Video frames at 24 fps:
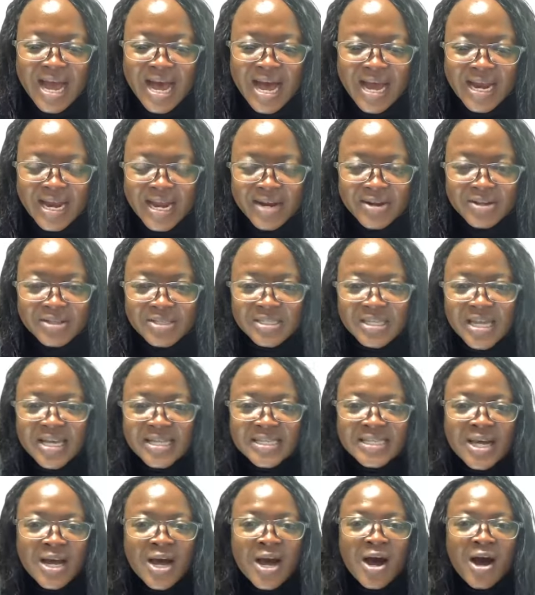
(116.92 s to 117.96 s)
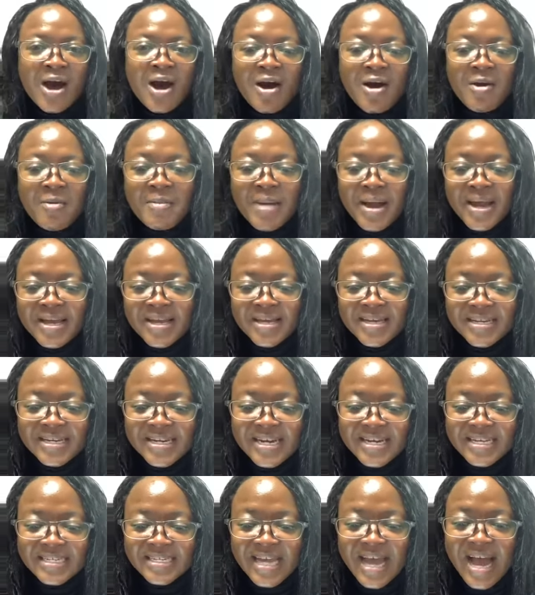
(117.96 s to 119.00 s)
And let us get, oh my
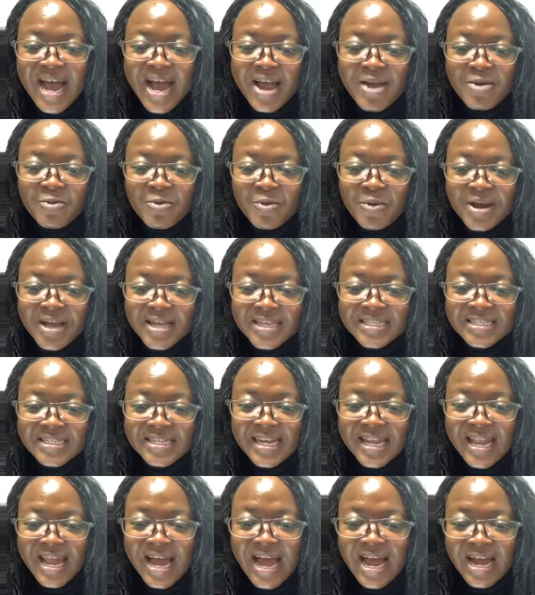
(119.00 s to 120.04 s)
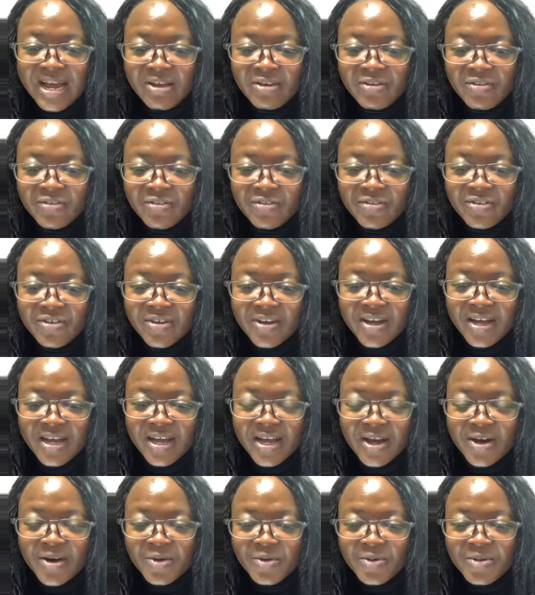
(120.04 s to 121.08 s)
goodness, I went live
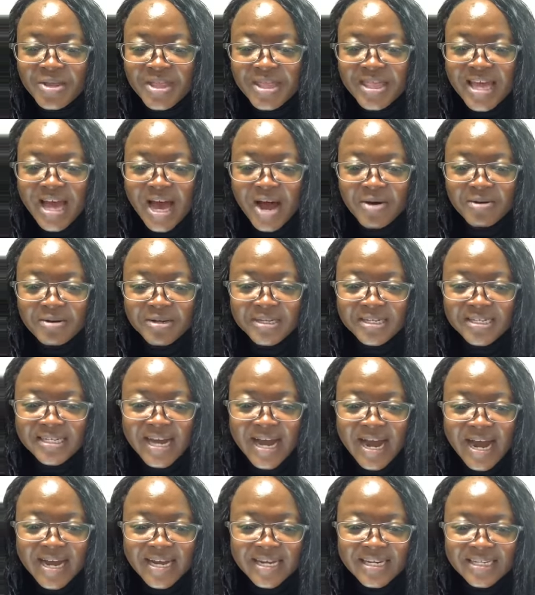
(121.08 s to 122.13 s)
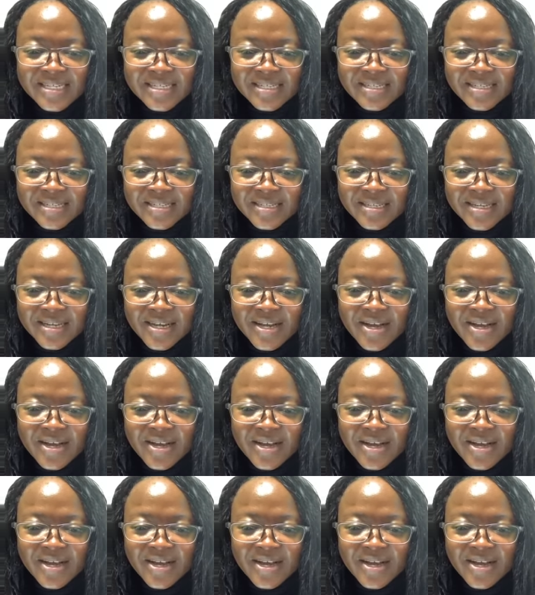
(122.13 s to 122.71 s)
without a title.